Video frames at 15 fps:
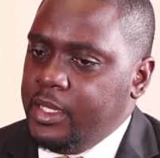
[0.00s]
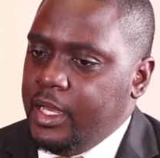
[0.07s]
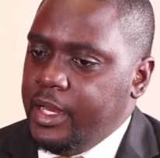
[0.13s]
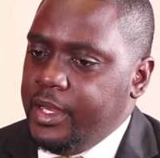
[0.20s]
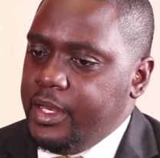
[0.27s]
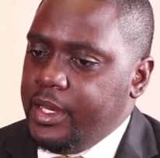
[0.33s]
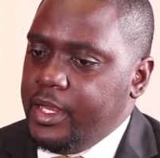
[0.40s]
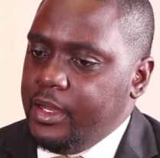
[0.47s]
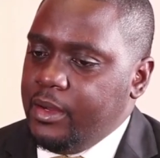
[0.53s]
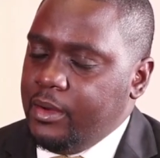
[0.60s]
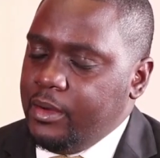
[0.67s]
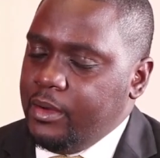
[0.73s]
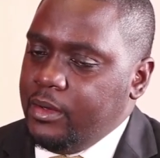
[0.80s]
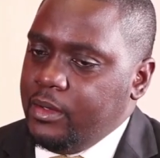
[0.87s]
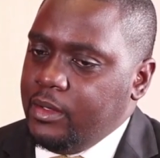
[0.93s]
and
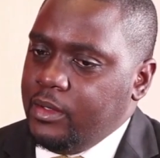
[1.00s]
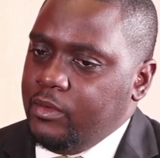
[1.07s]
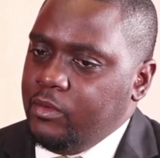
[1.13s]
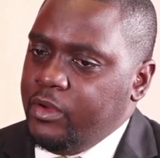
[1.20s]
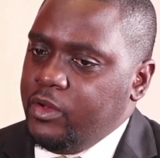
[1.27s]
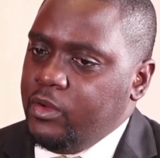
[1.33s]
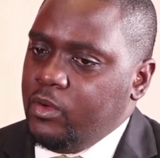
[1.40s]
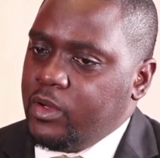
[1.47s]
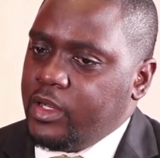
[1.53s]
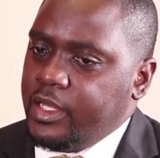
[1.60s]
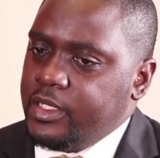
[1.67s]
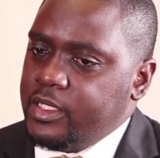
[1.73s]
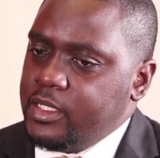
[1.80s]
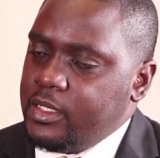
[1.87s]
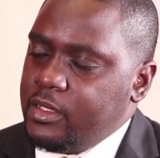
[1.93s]
uh, when you look
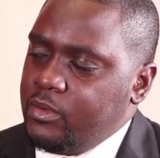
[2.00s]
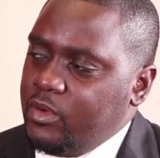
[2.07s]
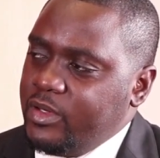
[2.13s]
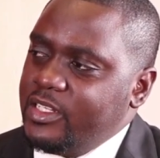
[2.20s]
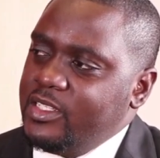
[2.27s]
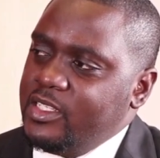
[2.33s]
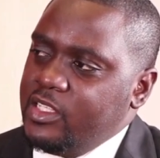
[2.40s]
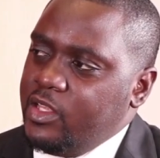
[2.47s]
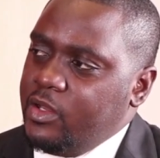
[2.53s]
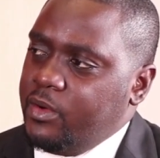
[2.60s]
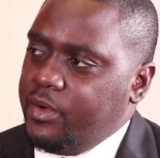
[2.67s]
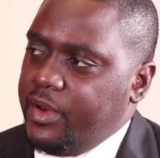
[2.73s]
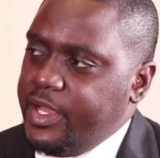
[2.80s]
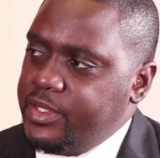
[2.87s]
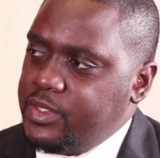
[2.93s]
at what is in the
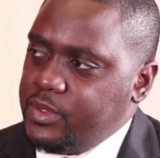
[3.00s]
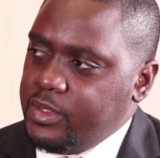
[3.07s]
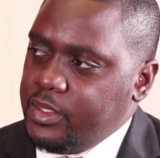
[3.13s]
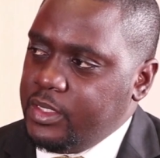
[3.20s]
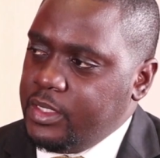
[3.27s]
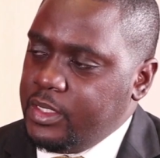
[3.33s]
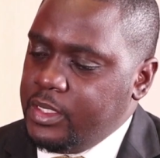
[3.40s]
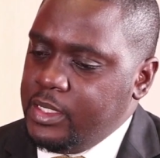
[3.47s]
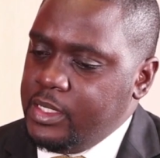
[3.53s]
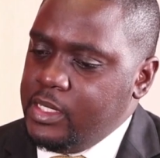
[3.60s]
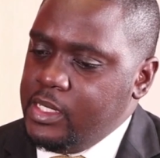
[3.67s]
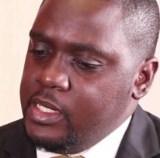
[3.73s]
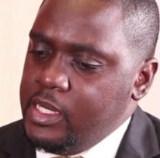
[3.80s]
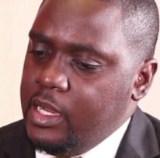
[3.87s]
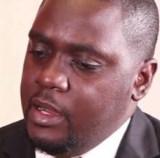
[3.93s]
horizon,
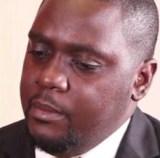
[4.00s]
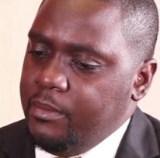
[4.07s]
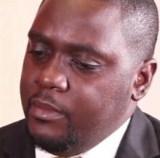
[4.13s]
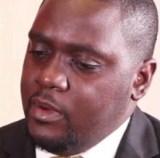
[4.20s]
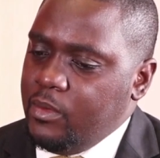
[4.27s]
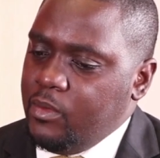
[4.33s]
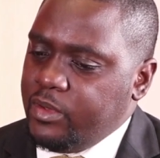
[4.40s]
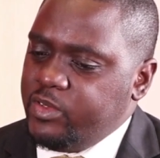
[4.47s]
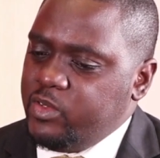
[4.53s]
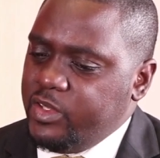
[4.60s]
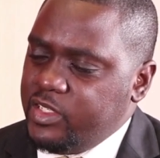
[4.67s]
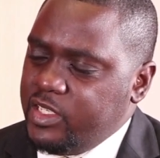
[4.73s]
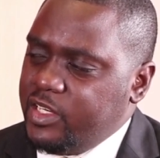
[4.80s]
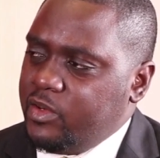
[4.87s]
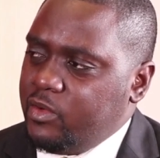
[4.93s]
um, what's
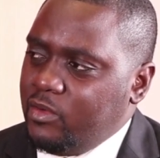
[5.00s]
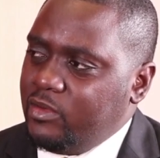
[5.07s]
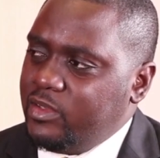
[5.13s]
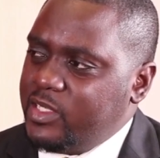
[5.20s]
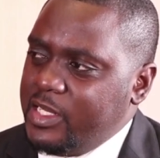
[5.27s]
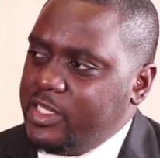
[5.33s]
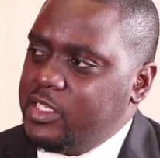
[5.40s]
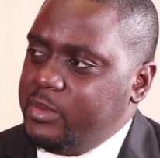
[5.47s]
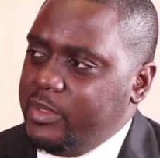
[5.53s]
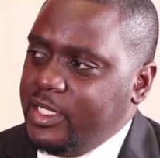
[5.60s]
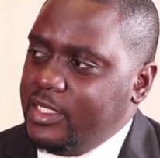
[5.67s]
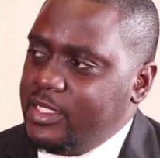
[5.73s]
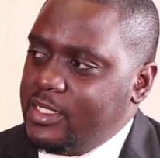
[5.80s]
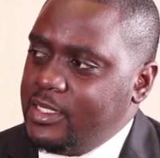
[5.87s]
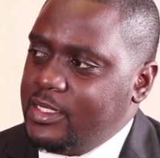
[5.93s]
your general
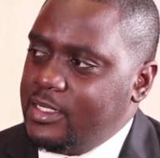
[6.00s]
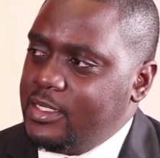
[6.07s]
sentiment?